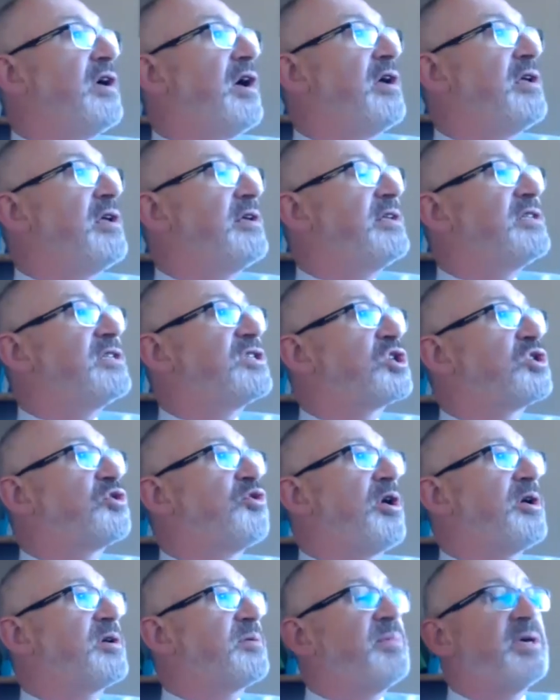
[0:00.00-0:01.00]
I, it
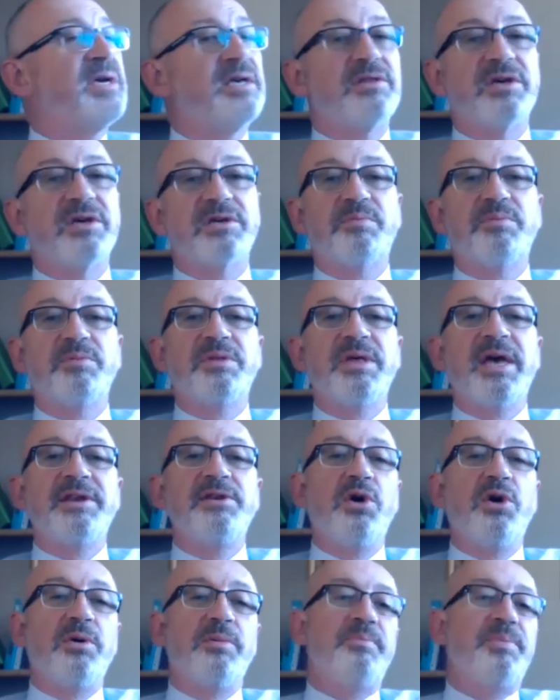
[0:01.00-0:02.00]
struck me that they're
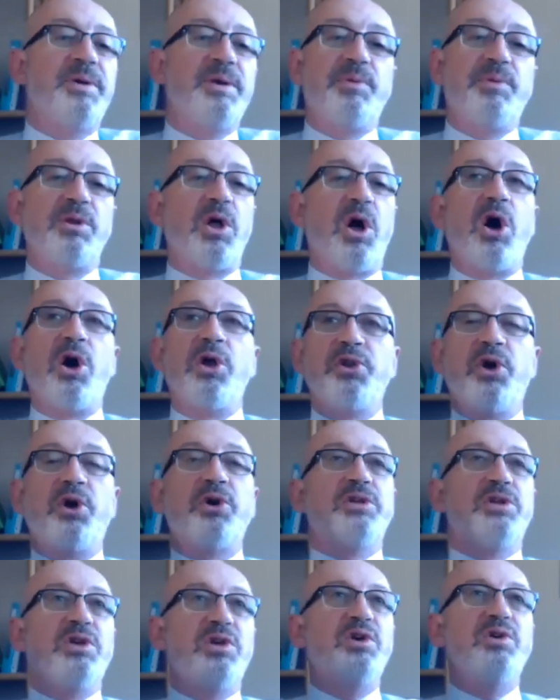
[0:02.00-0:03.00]
not people are
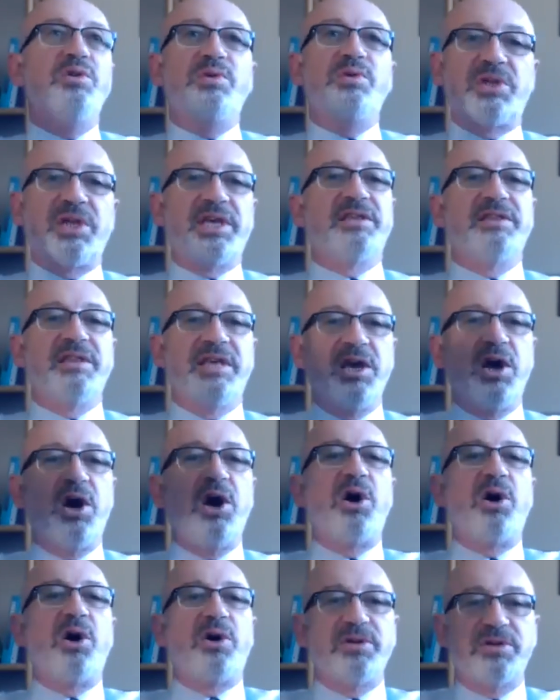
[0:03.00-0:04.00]
not using the
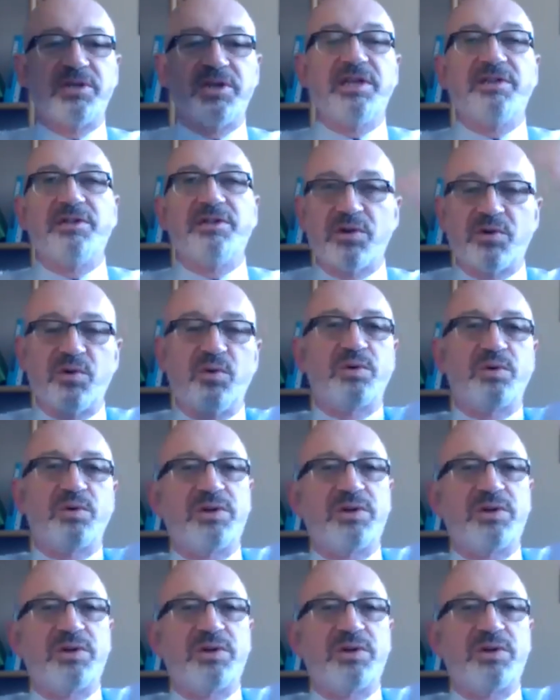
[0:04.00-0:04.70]
art in the course